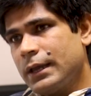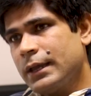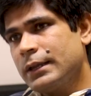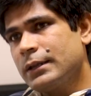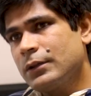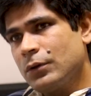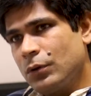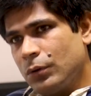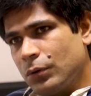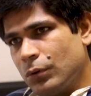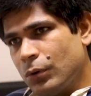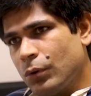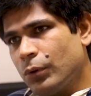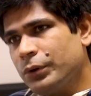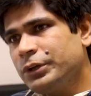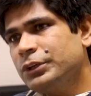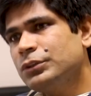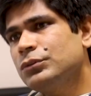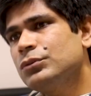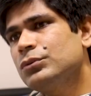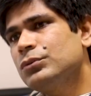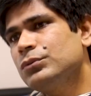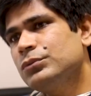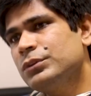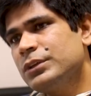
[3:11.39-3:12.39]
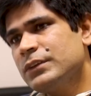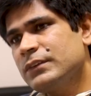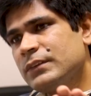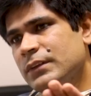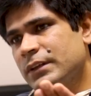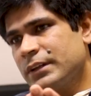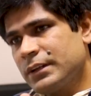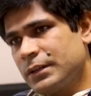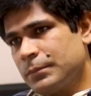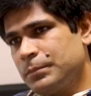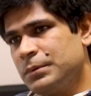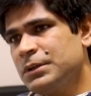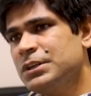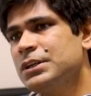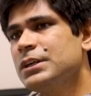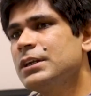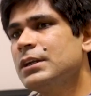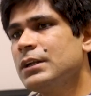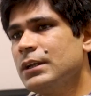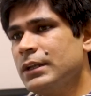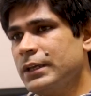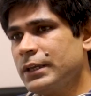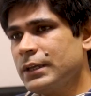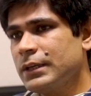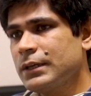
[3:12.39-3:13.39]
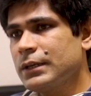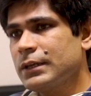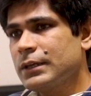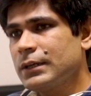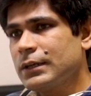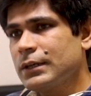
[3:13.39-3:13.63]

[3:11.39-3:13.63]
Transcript: And going through this repeatedly,